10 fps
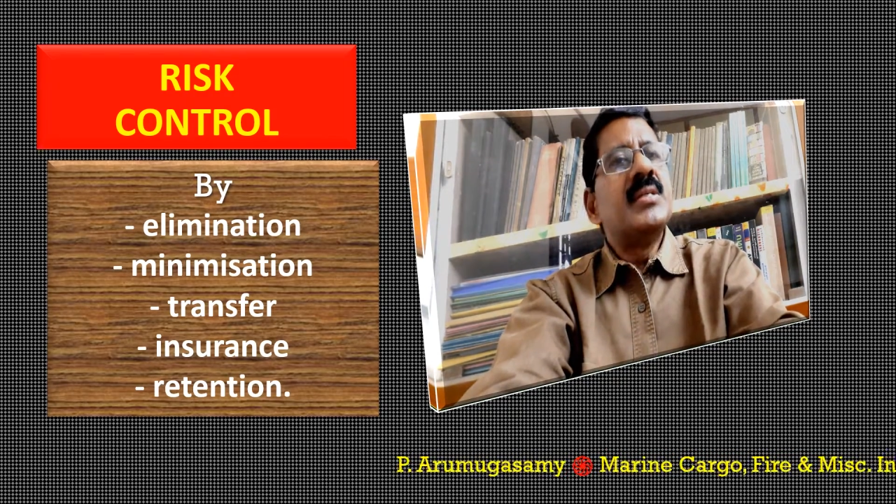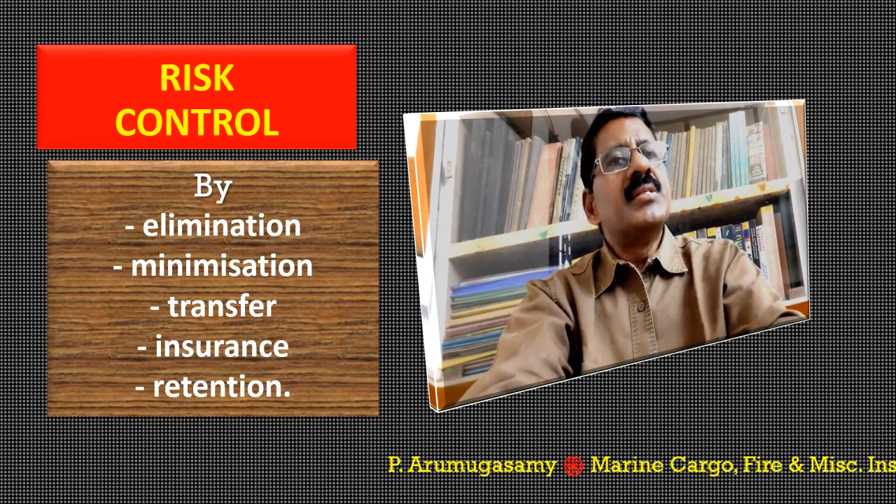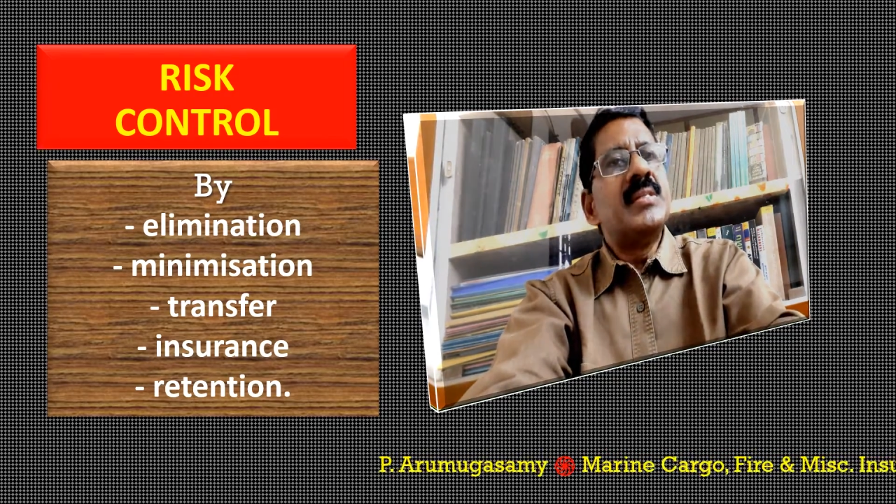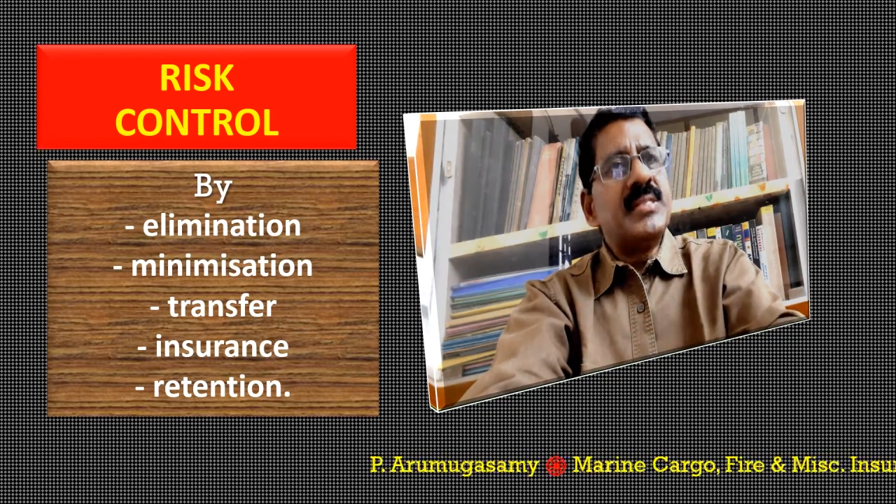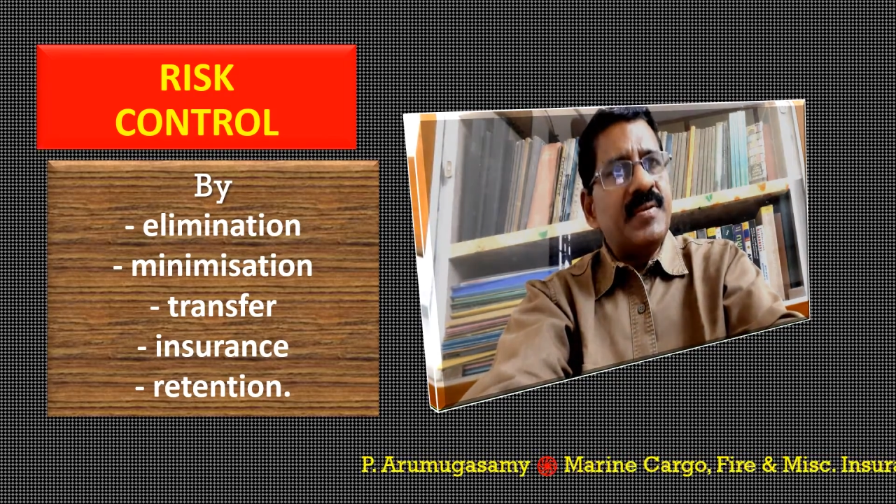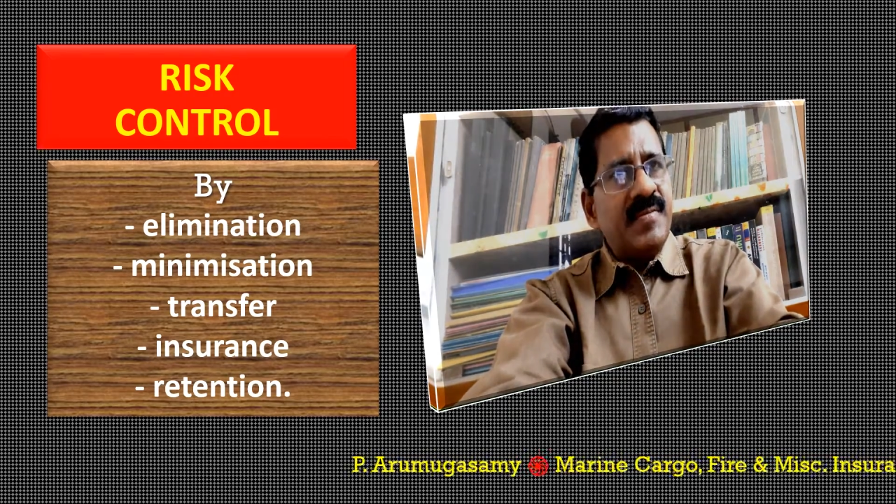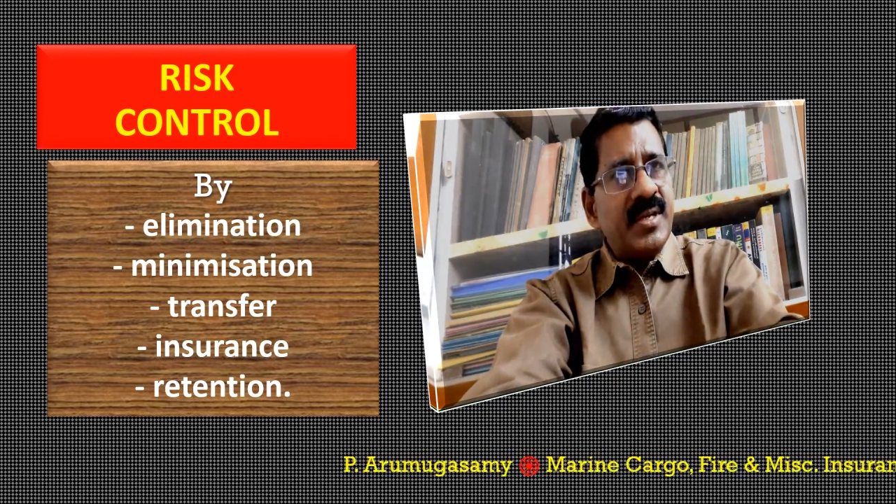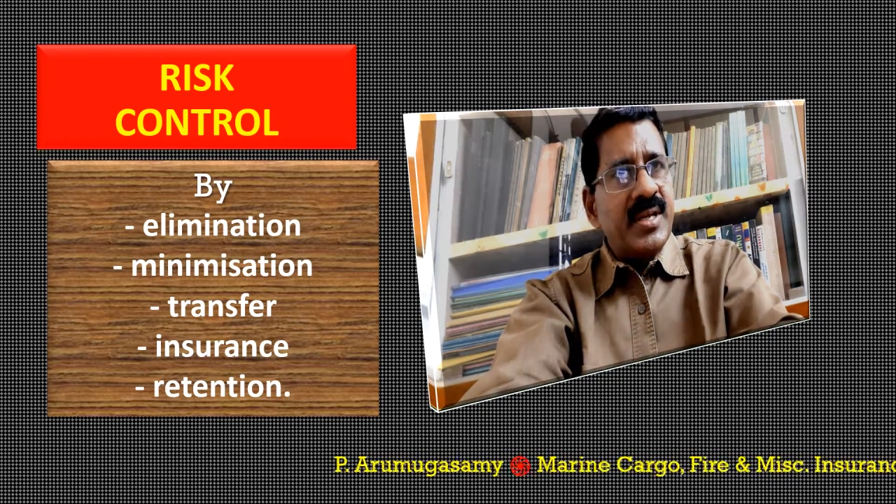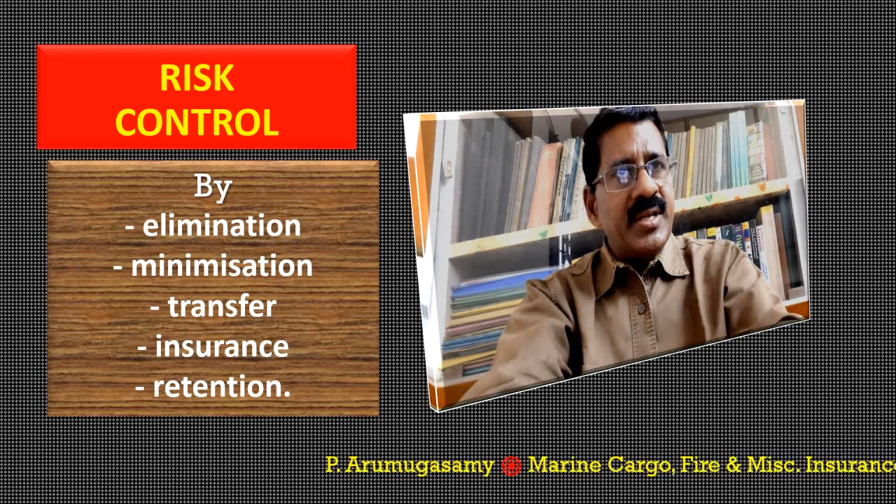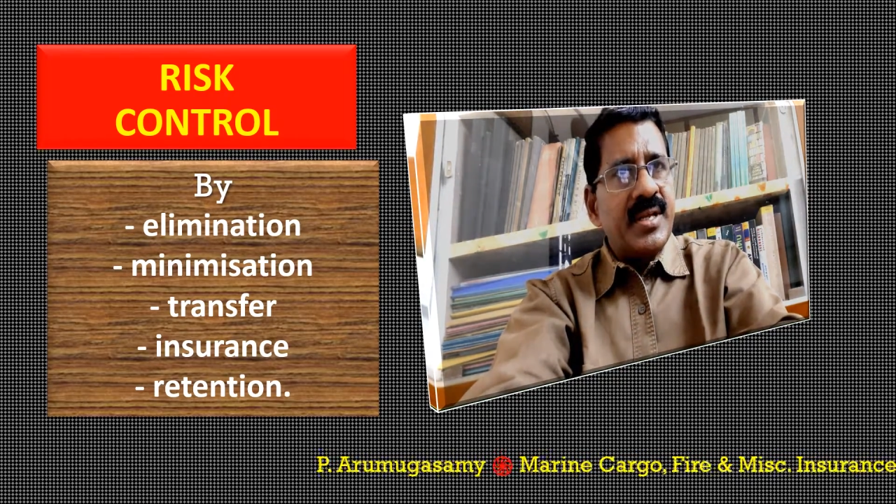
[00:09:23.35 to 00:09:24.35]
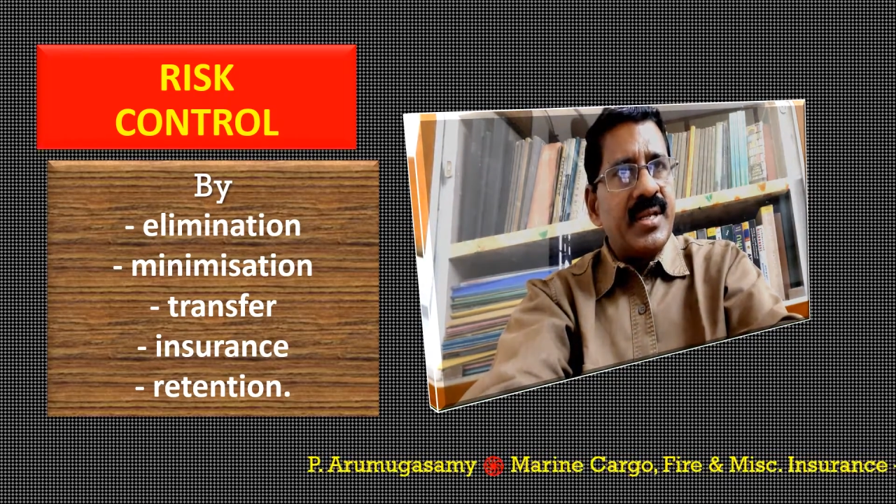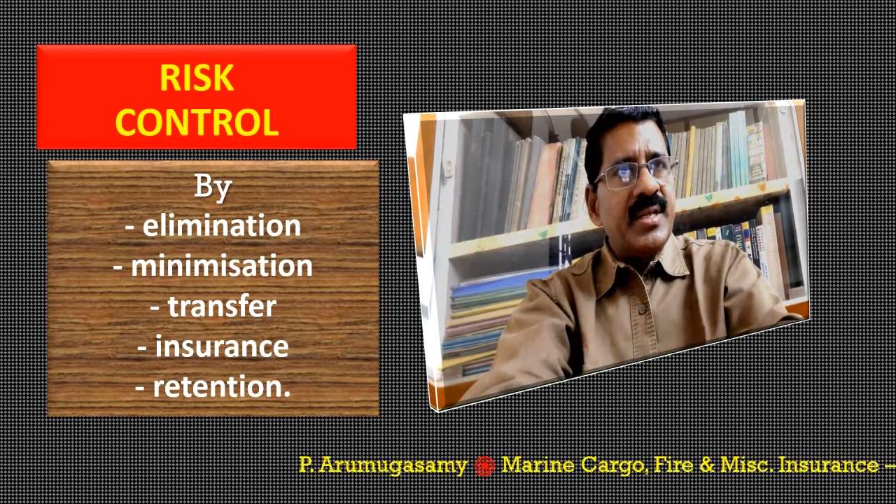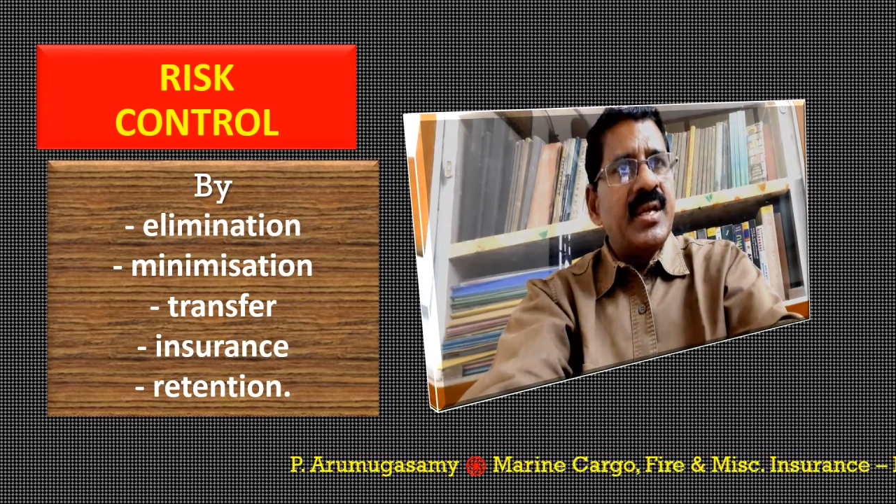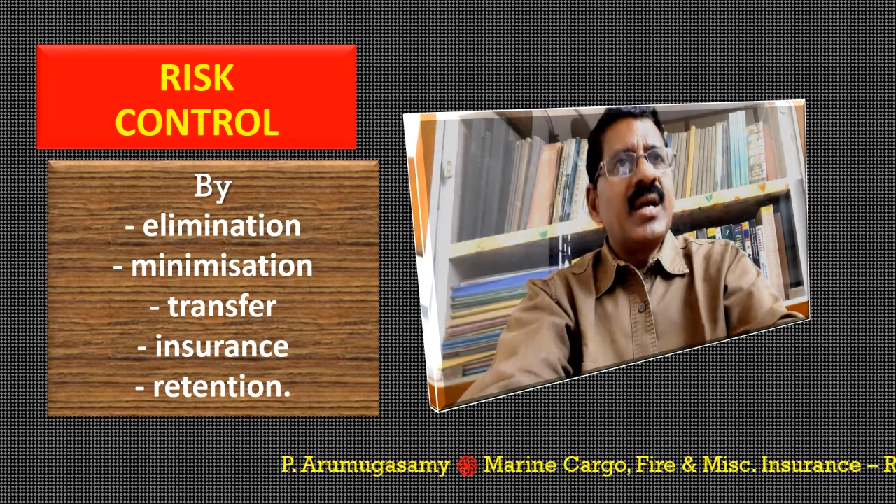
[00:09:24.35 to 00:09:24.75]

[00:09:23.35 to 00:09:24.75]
severity,